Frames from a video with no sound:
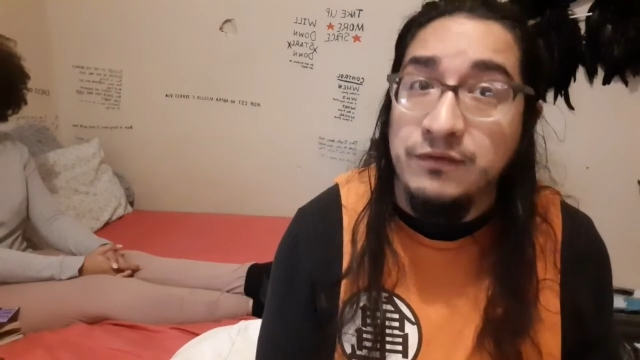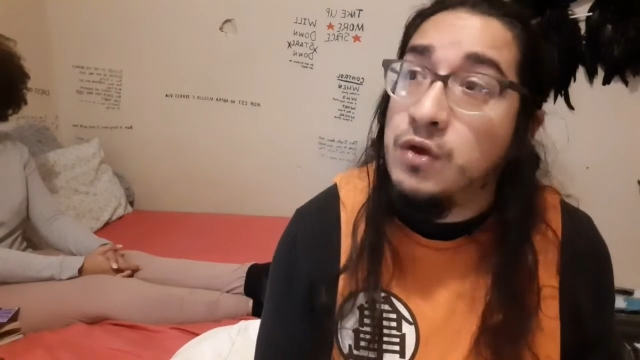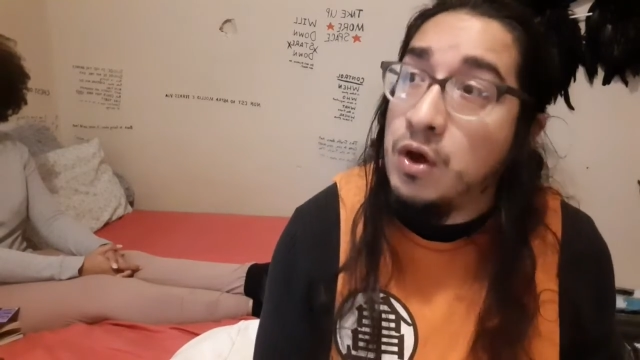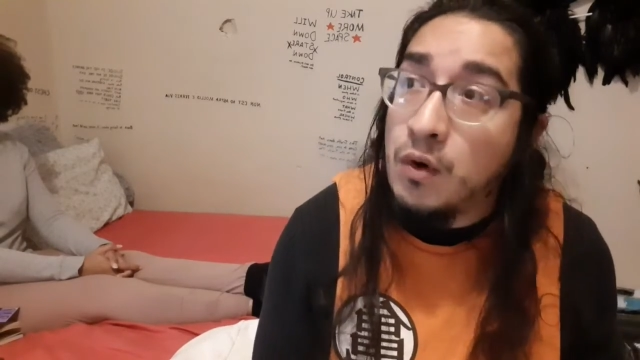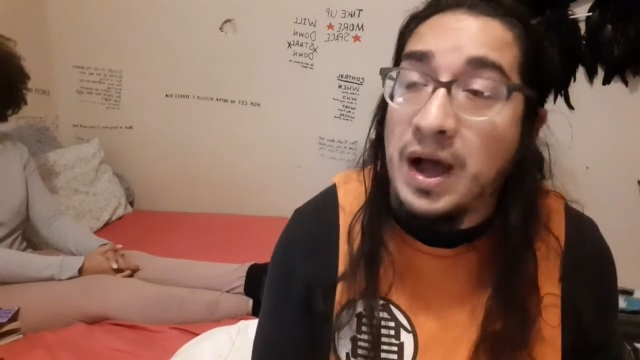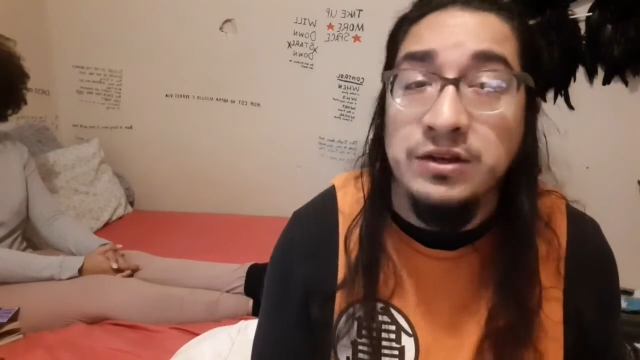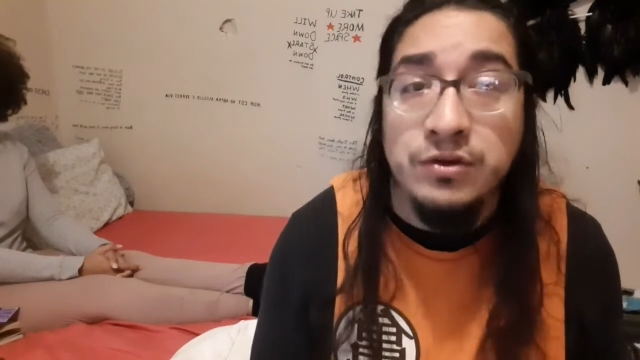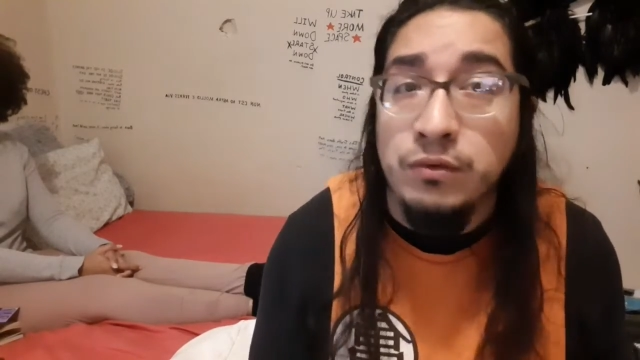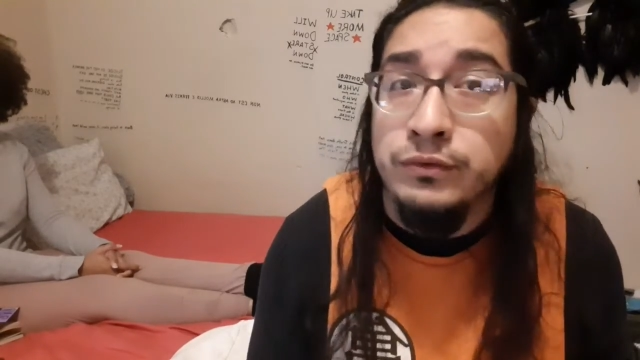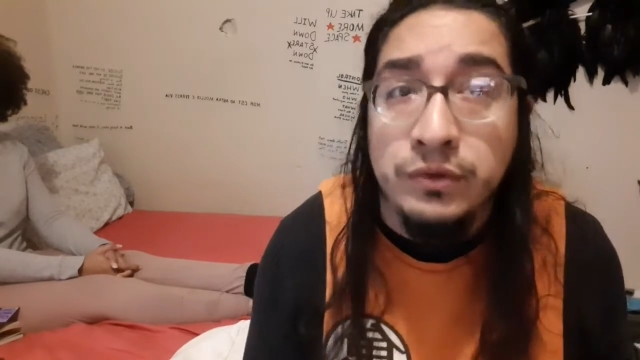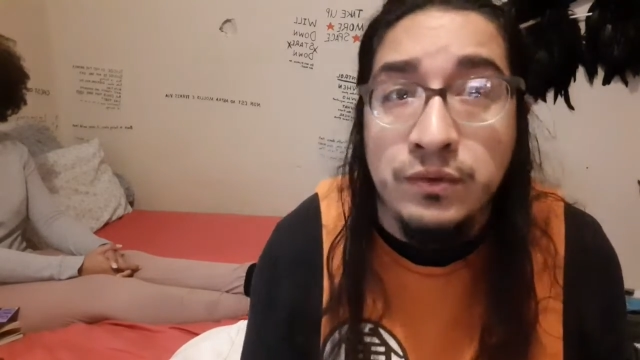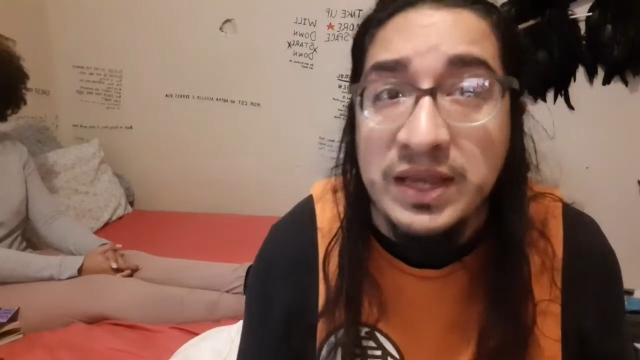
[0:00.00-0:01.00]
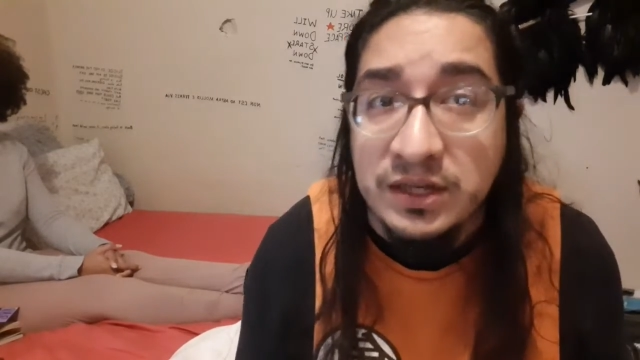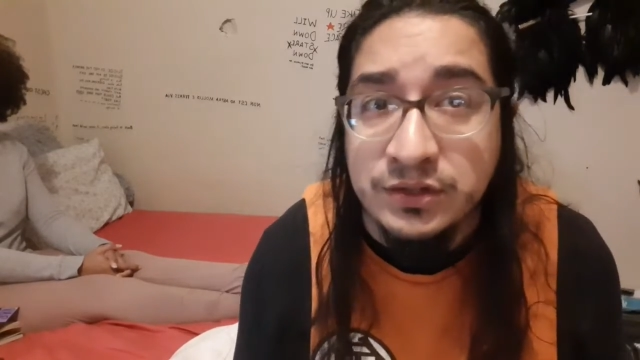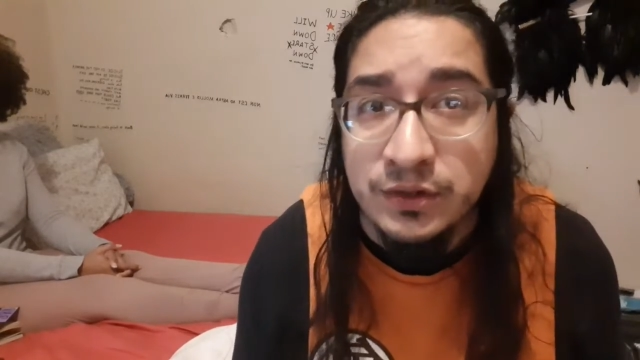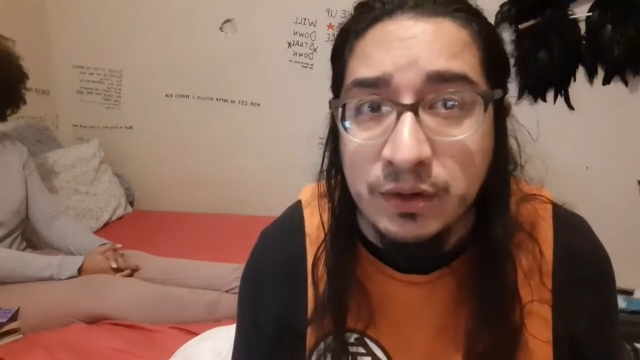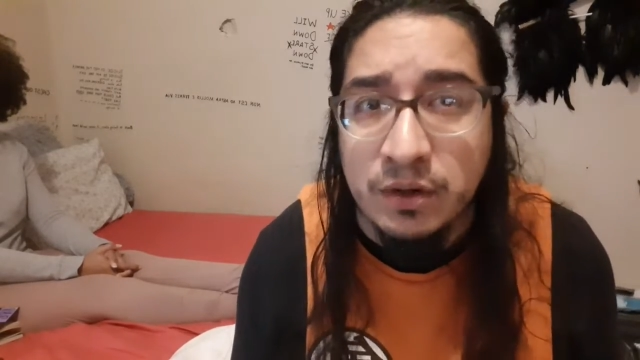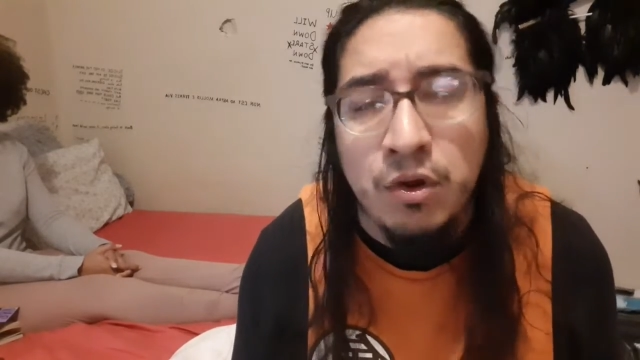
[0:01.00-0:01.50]
No, I don't do
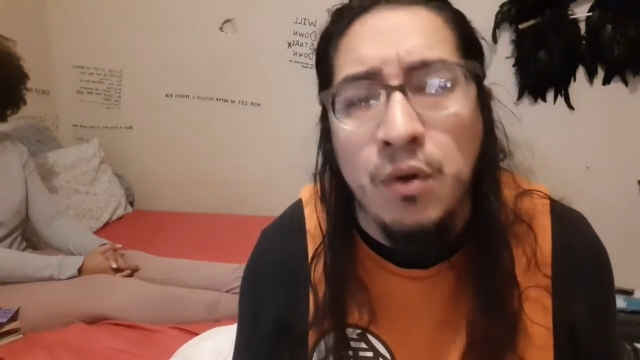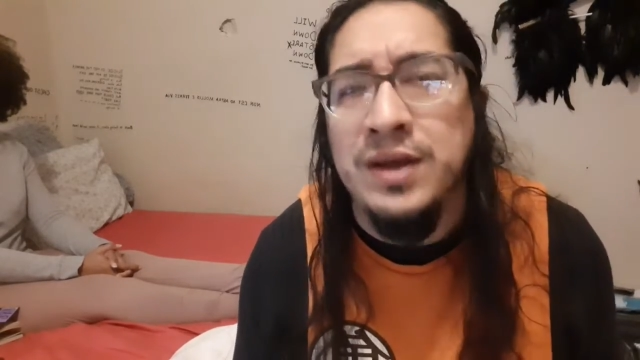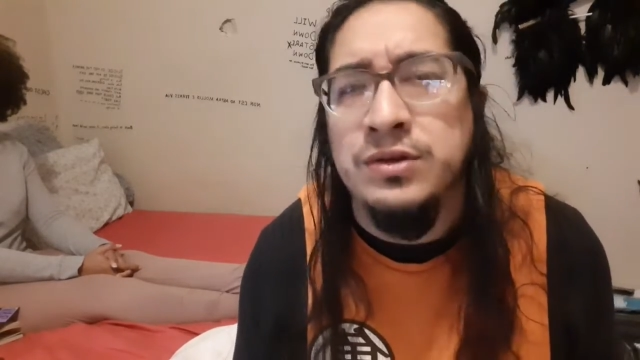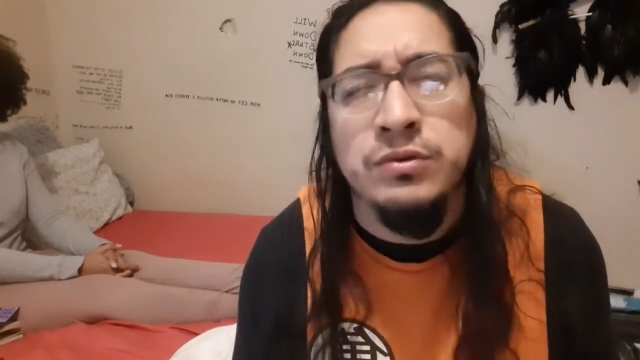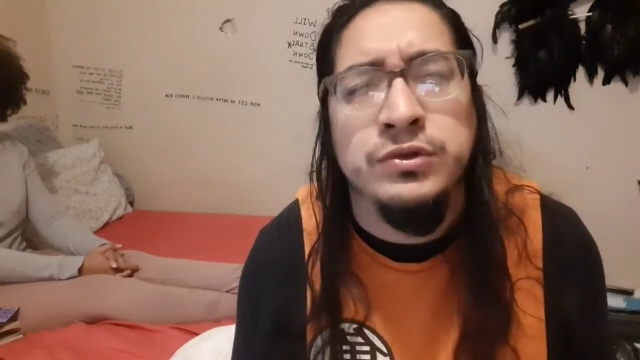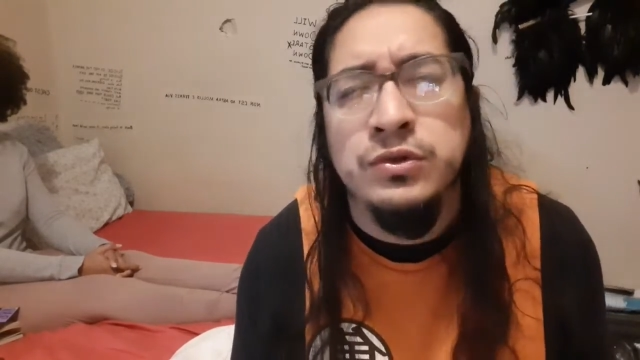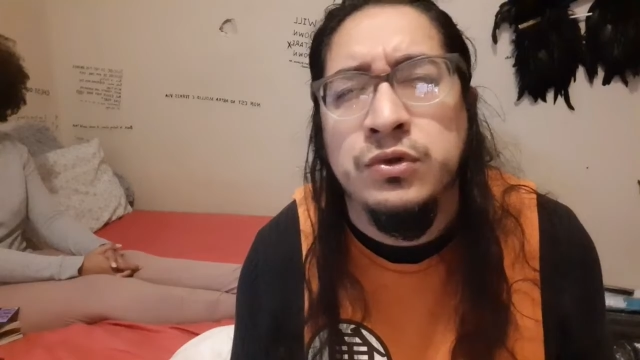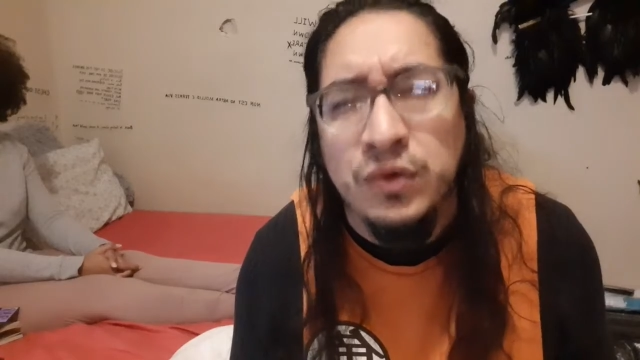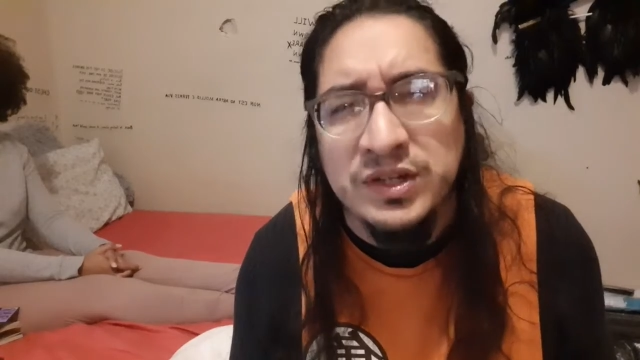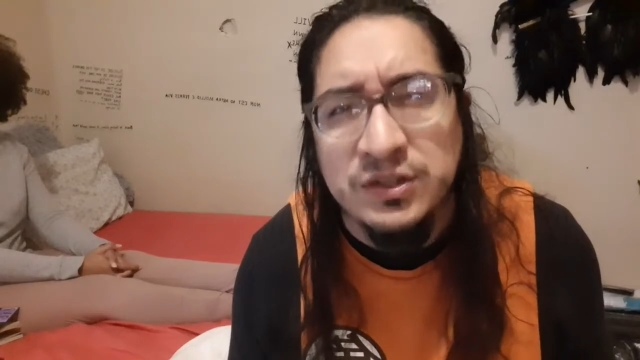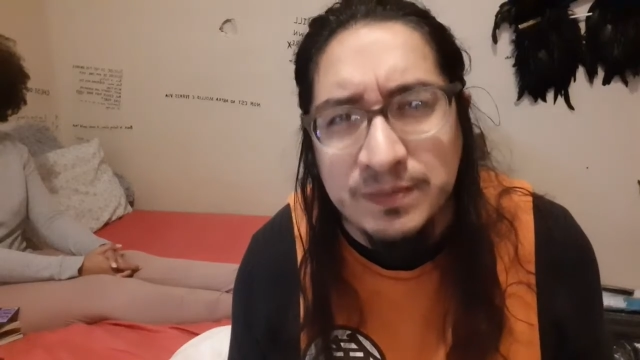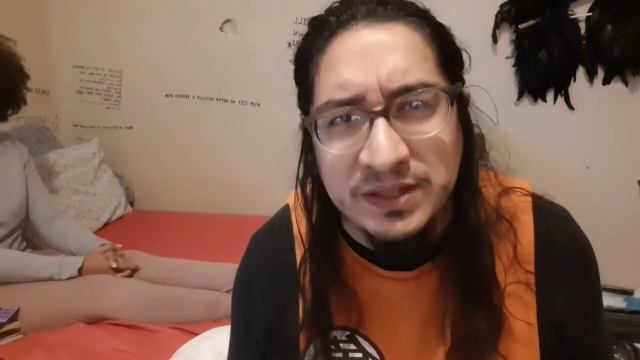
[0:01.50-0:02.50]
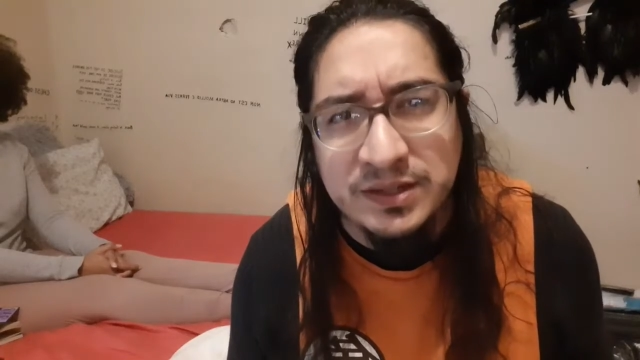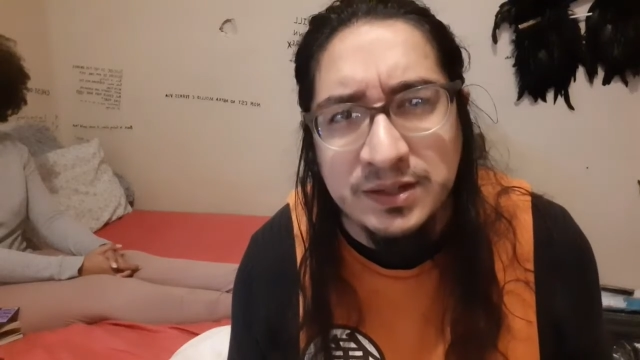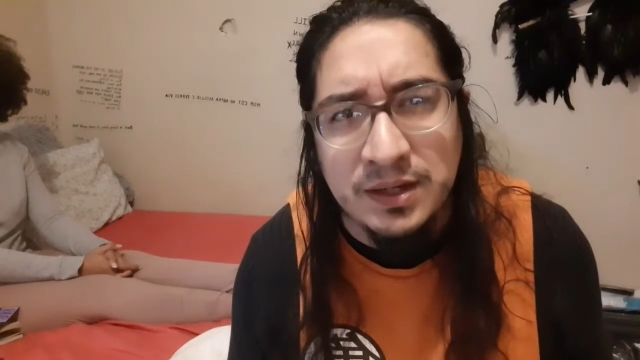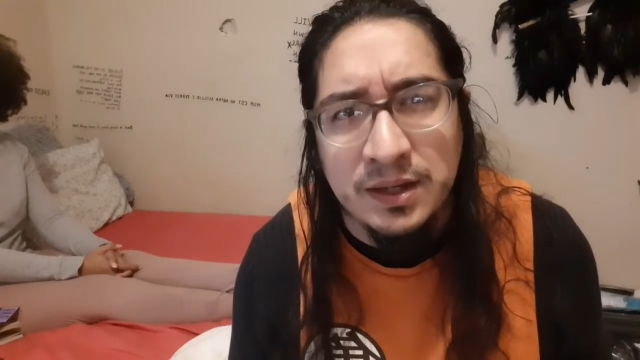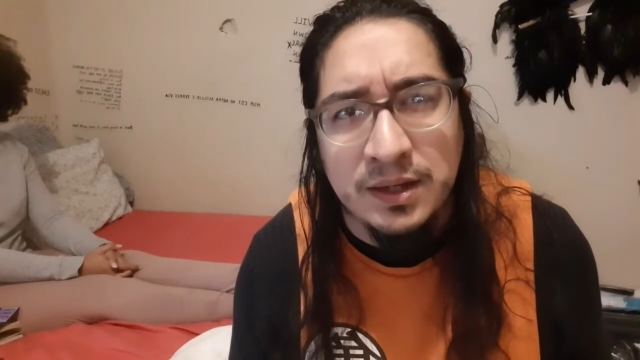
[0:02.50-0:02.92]
Easter. No, I don't do Christmas.